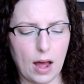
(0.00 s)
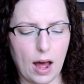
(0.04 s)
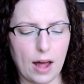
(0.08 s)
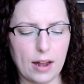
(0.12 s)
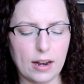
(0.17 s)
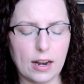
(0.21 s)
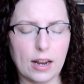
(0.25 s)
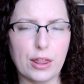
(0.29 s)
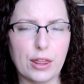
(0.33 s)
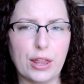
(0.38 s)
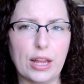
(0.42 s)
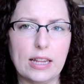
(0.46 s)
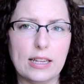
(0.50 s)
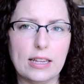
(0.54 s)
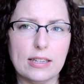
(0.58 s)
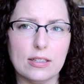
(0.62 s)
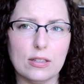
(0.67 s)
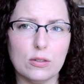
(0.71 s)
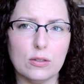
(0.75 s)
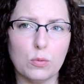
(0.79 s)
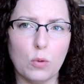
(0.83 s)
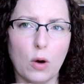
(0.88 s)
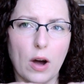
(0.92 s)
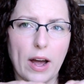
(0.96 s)
And I think
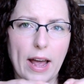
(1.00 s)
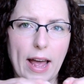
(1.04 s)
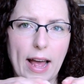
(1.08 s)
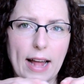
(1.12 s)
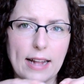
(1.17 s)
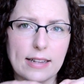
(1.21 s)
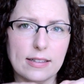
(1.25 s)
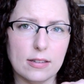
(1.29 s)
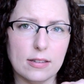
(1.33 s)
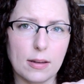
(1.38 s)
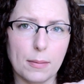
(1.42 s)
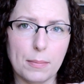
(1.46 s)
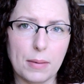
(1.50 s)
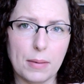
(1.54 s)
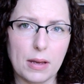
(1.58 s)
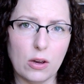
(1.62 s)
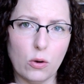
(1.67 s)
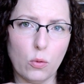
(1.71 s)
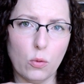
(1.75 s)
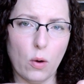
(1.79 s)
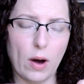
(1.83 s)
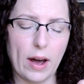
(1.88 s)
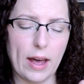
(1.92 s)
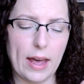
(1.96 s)
this is why it ends up
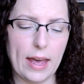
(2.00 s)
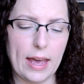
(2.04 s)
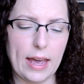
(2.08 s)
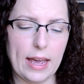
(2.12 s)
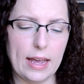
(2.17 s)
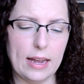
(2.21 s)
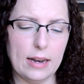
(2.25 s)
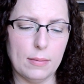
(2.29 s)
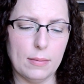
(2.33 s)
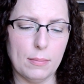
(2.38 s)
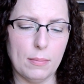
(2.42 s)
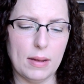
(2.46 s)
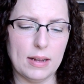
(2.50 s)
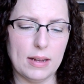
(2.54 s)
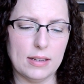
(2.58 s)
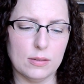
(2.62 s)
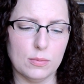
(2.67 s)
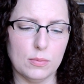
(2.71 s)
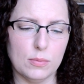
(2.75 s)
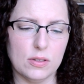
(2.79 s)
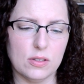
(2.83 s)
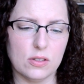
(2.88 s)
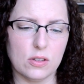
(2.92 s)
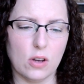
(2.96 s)
being quite a hit and
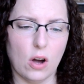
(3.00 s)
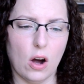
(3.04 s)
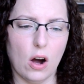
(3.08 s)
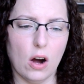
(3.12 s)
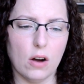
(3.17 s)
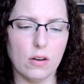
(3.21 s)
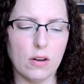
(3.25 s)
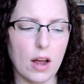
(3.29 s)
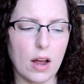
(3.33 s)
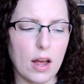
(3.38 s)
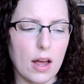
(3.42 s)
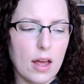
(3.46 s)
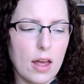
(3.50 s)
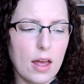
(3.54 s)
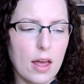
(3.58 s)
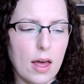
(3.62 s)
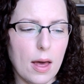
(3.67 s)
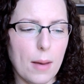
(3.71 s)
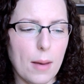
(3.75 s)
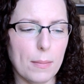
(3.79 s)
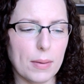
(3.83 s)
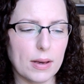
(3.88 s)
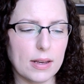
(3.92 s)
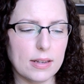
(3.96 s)
miss mascara,
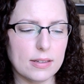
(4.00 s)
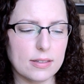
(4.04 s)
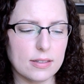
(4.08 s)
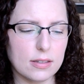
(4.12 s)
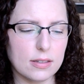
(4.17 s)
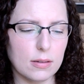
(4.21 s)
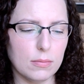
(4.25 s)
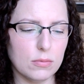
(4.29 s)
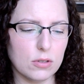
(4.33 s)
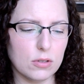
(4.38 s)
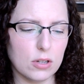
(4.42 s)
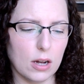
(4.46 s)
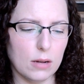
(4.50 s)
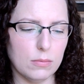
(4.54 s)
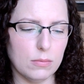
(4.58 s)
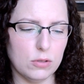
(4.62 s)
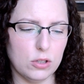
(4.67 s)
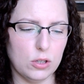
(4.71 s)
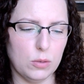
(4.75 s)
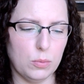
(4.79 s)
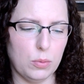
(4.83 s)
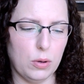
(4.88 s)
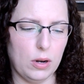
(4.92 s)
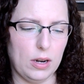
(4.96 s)
because
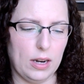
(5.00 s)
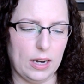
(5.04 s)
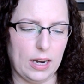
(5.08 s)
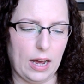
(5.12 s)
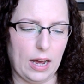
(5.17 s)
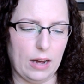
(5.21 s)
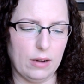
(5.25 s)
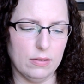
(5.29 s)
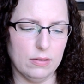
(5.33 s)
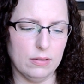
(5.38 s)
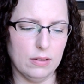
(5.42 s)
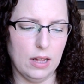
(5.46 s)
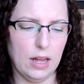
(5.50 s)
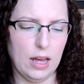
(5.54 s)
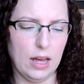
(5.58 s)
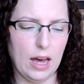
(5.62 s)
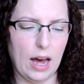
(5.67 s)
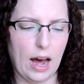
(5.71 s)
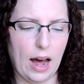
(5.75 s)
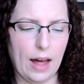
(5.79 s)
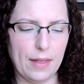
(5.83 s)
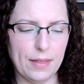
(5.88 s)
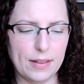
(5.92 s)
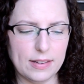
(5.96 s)
sometimes you pull it out
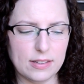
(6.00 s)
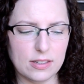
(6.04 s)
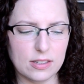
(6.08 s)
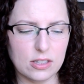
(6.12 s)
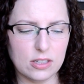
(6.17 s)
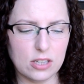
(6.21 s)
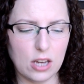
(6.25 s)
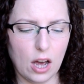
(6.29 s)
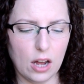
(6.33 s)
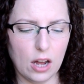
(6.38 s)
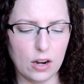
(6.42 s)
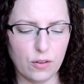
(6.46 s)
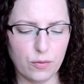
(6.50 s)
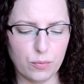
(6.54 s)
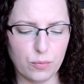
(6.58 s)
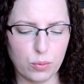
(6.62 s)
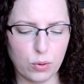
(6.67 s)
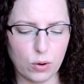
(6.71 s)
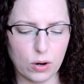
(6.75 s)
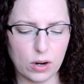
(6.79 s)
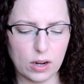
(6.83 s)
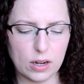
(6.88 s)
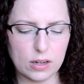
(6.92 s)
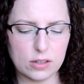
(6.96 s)
and there's a ton of
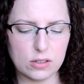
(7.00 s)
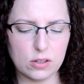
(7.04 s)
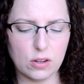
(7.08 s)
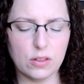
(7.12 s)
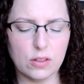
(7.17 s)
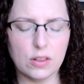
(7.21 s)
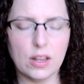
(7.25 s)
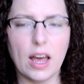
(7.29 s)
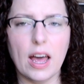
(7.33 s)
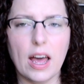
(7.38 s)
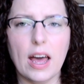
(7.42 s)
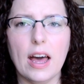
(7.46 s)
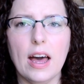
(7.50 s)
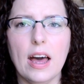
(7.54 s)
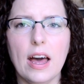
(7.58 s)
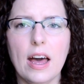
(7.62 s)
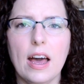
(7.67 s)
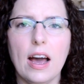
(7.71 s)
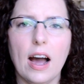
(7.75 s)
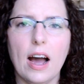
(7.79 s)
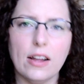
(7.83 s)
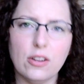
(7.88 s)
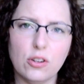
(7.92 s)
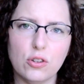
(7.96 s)
product on there
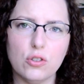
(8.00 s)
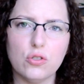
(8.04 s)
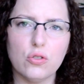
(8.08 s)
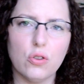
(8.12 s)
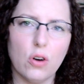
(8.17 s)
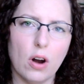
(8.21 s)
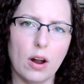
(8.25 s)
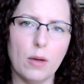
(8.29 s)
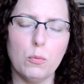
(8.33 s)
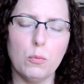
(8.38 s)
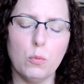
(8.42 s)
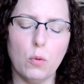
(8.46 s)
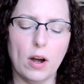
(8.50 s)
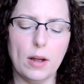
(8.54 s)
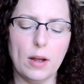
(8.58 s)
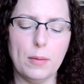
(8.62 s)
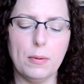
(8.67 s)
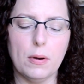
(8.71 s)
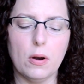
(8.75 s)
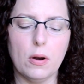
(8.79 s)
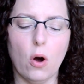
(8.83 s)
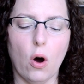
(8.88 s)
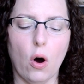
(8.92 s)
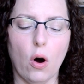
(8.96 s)
and you try and
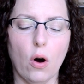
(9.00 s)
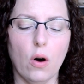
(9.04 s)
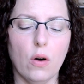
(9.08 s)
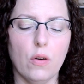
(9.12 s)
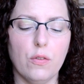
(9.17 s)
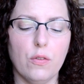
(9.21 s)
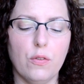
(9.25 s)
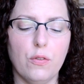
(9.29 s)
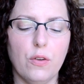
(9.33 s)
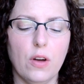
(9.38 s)
wipe it off